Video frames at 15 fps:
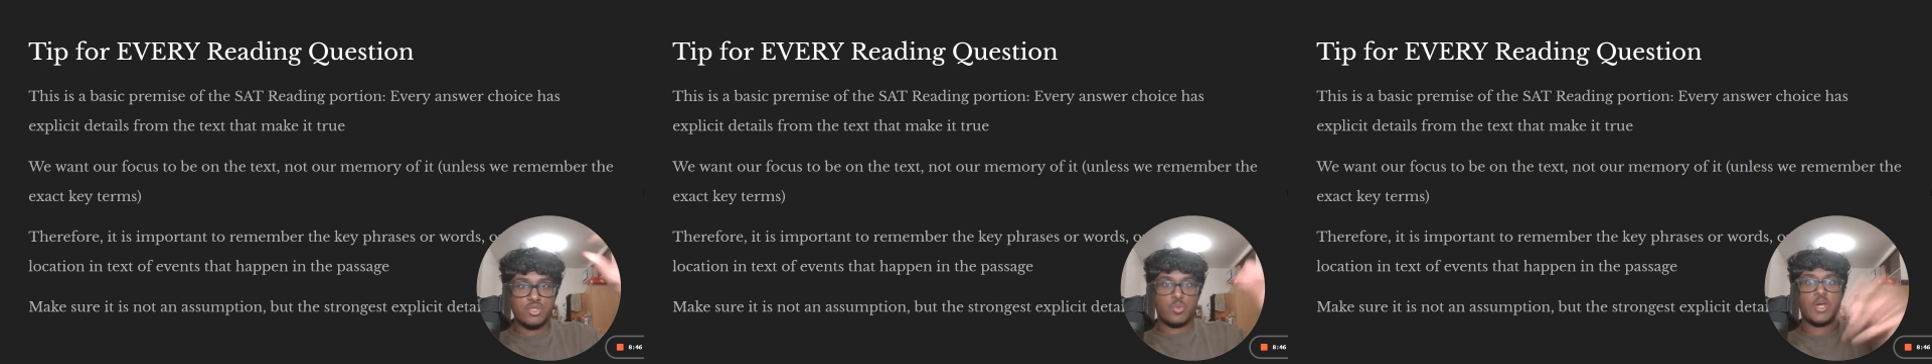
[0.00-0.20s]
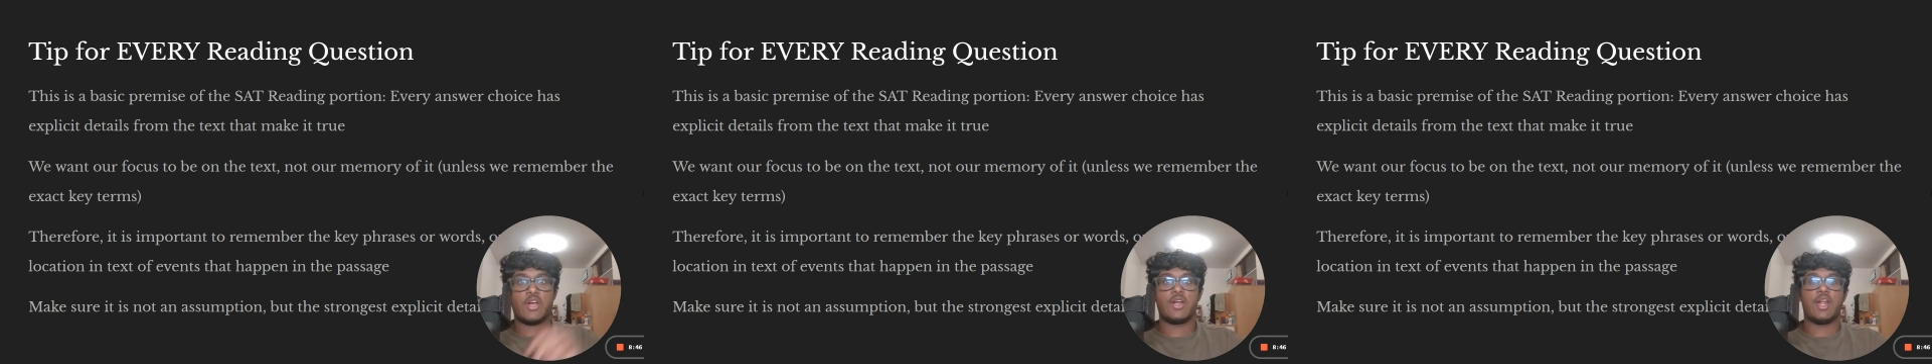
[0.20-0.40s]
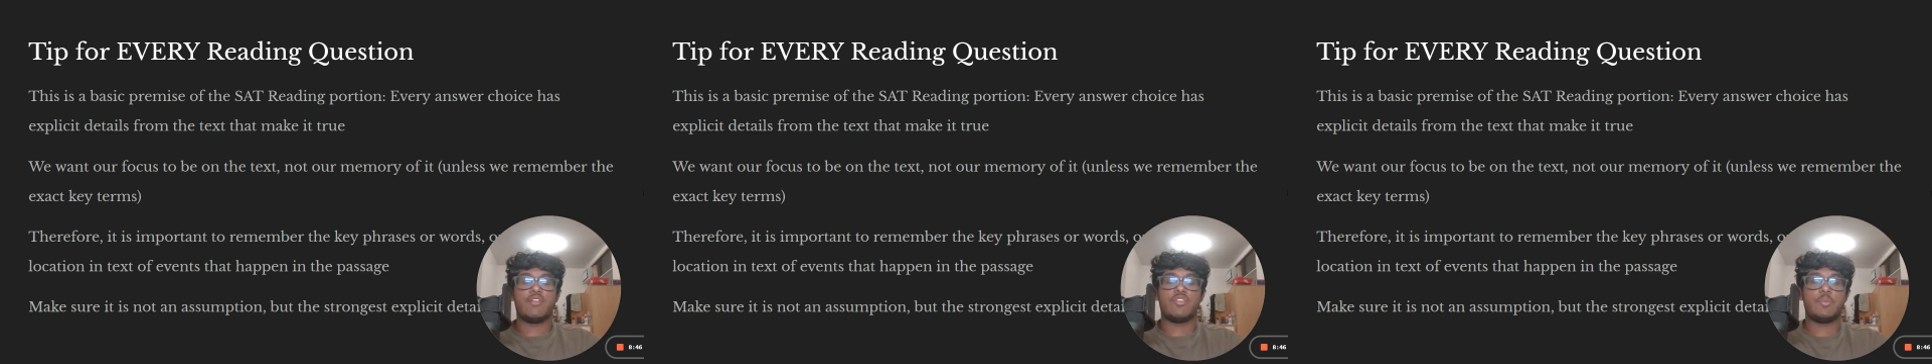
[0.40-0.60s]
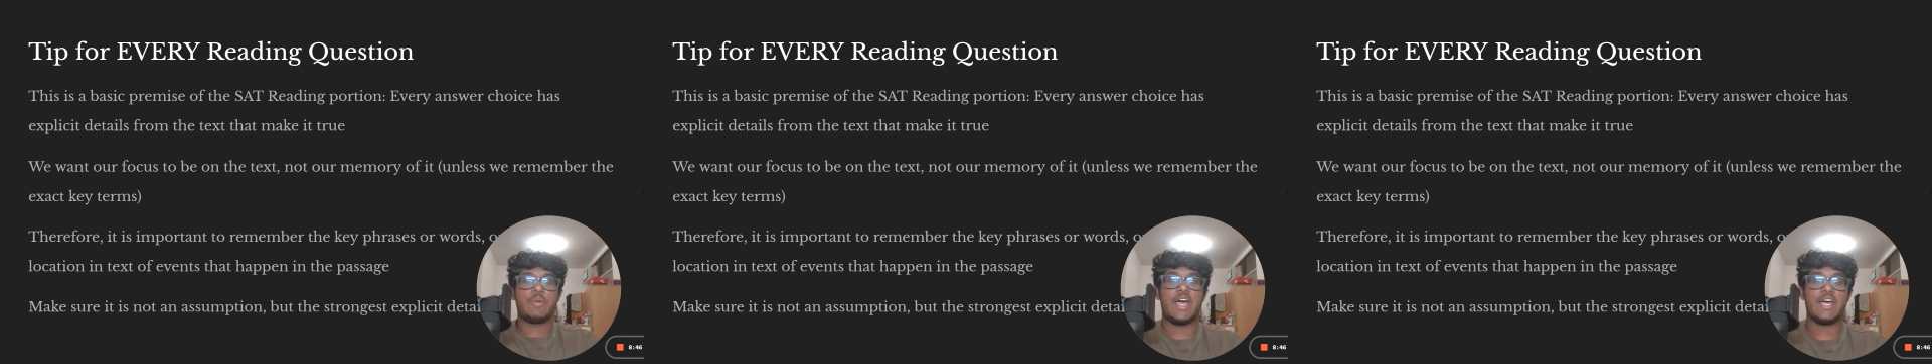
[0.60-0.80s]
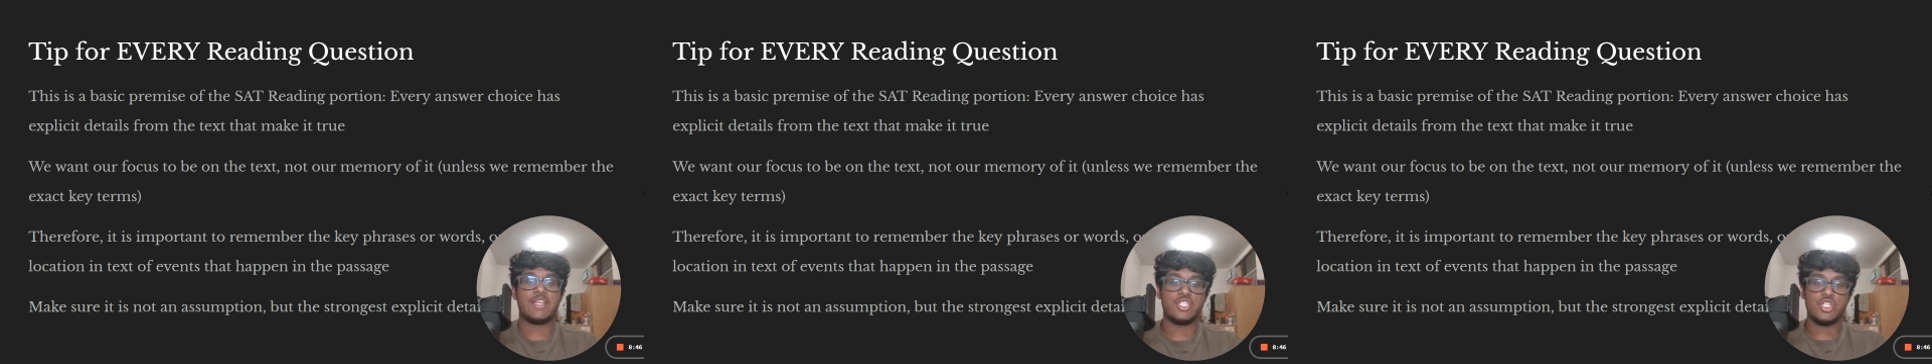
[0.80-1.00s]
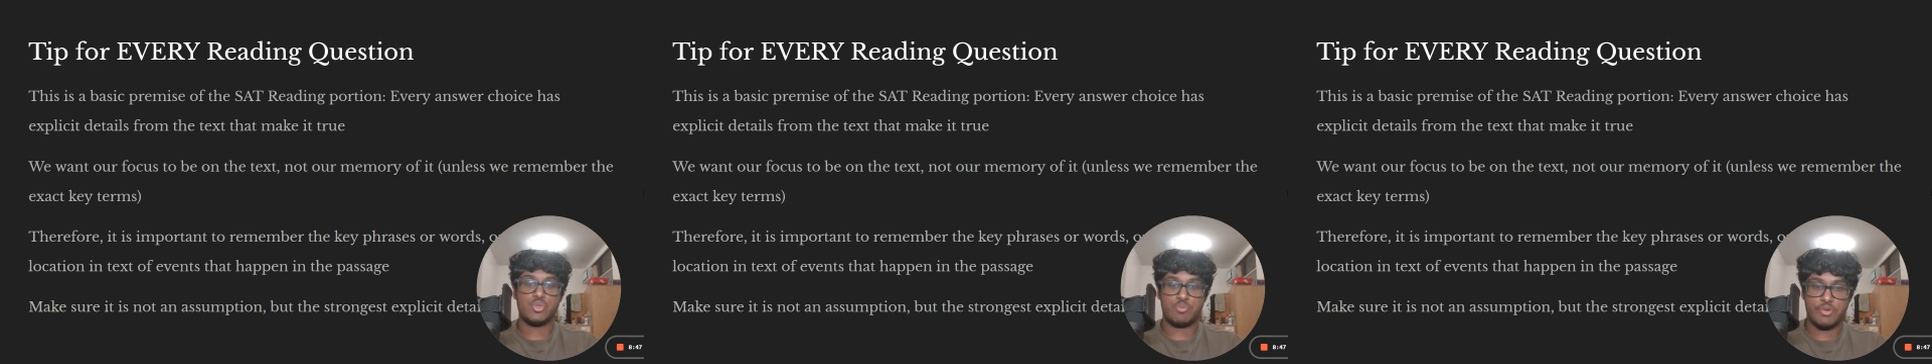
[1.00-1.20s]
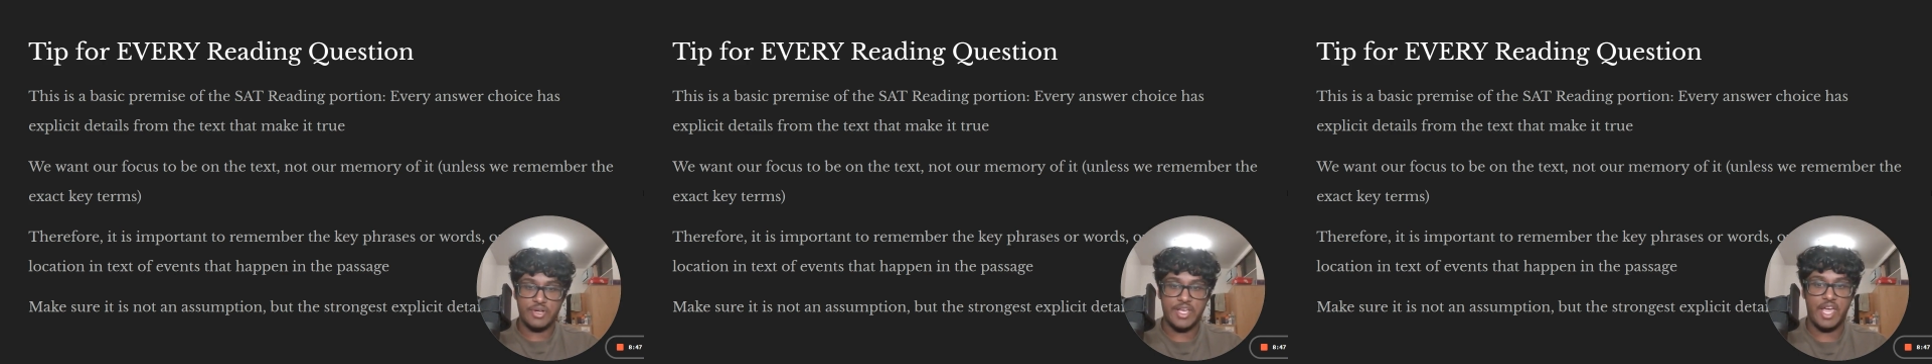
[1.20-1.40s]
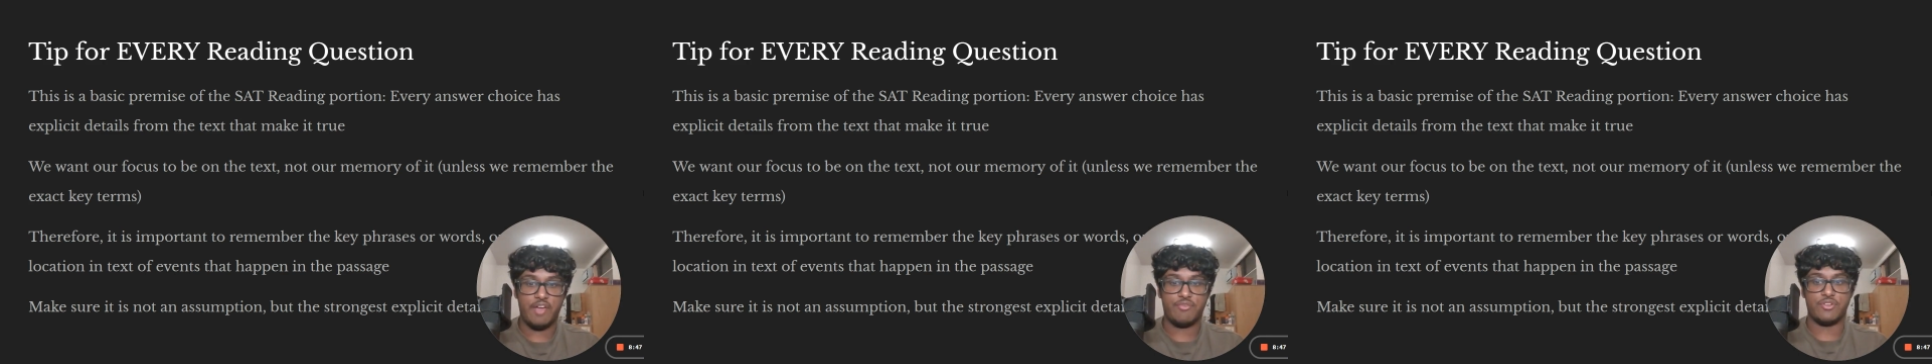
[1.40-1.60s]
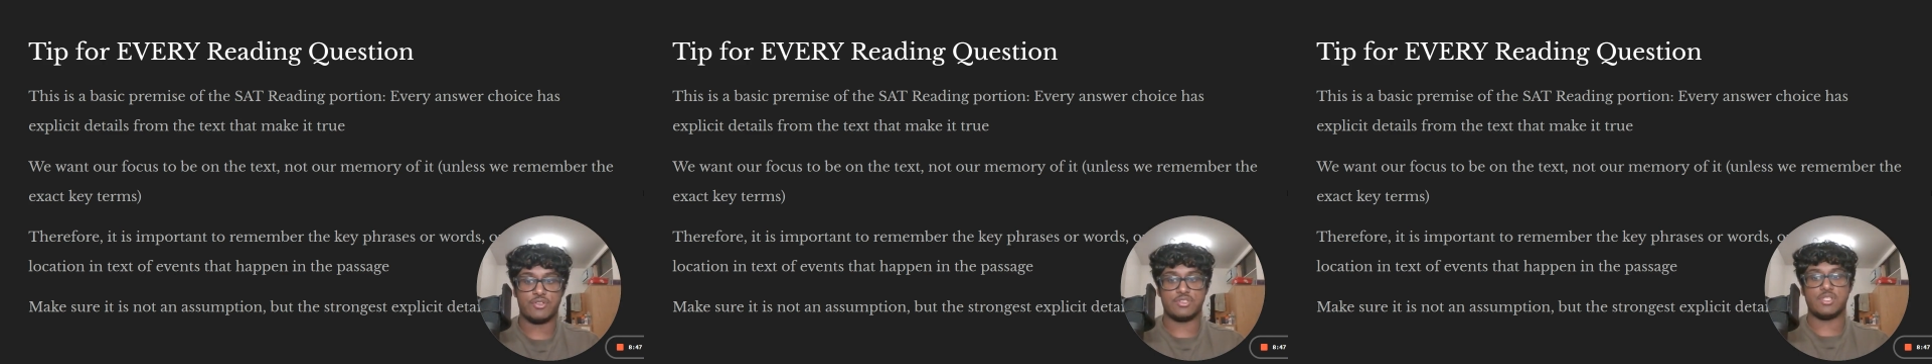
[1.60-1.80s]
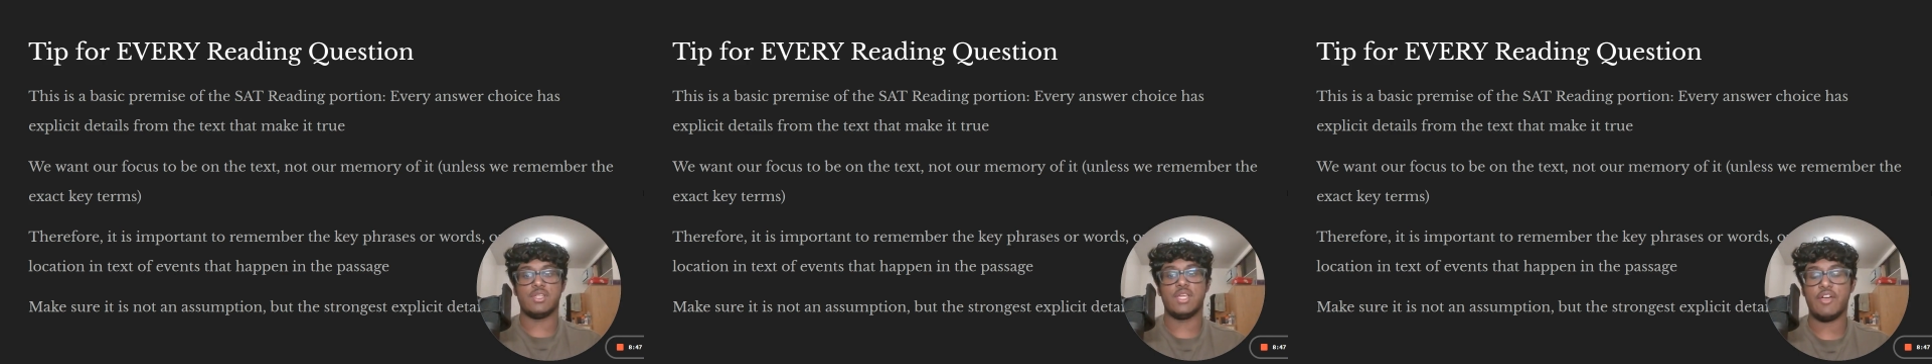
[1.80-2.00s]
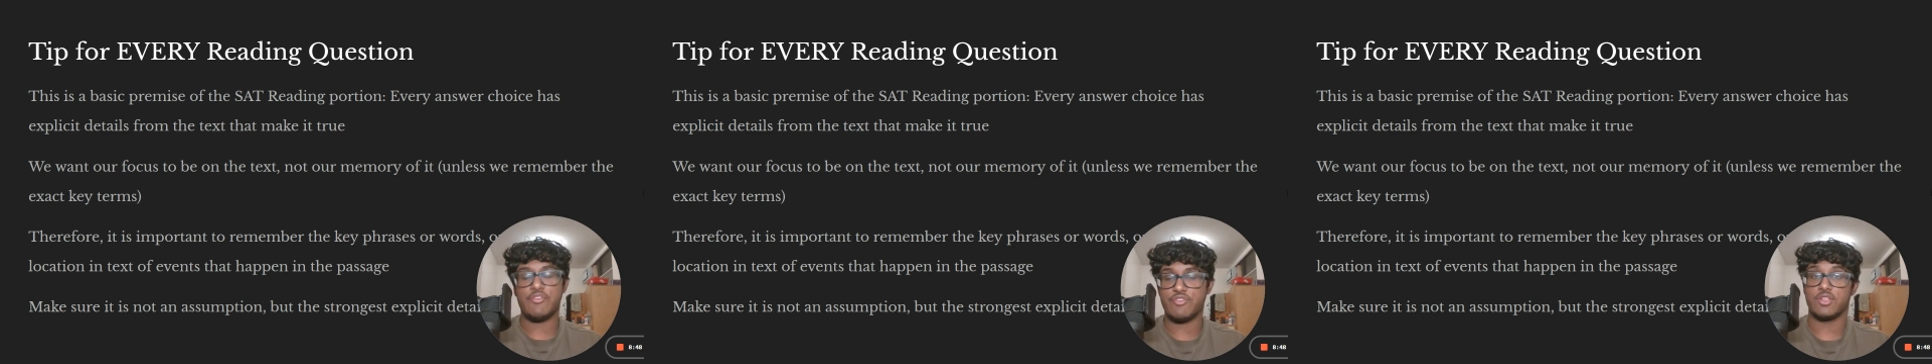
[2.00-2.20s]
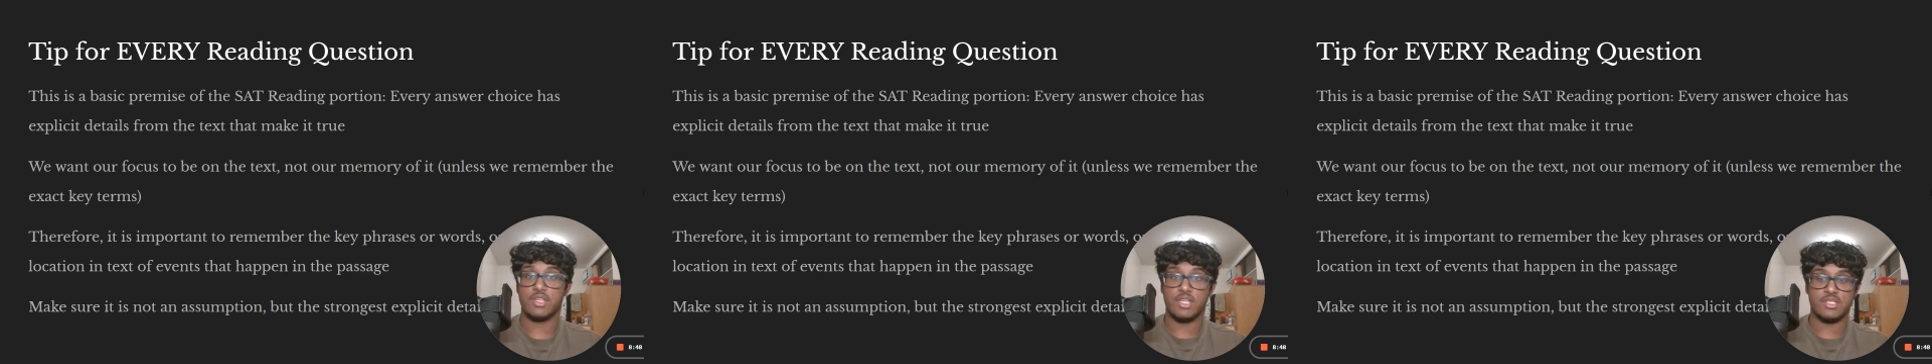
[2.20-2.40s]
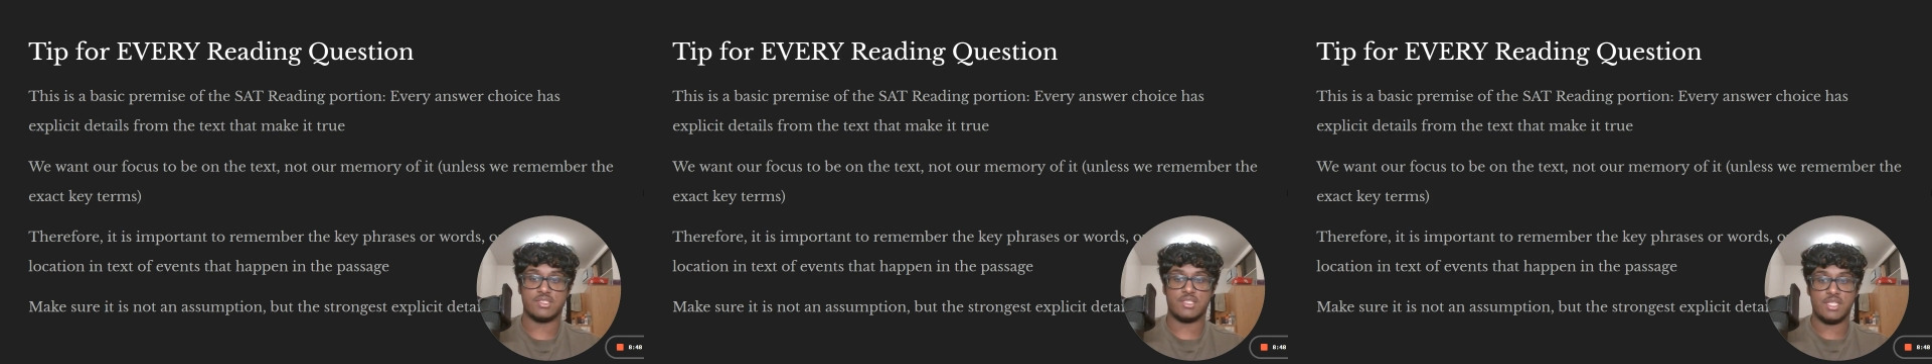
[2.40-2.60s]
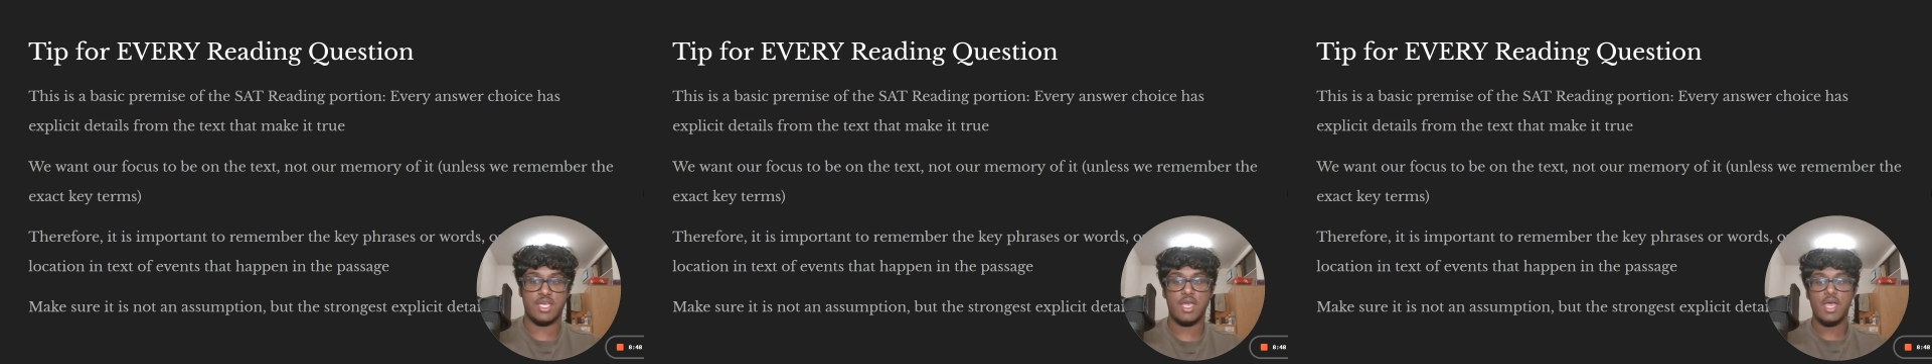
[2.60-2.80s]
where in every passage pretty effortlessly,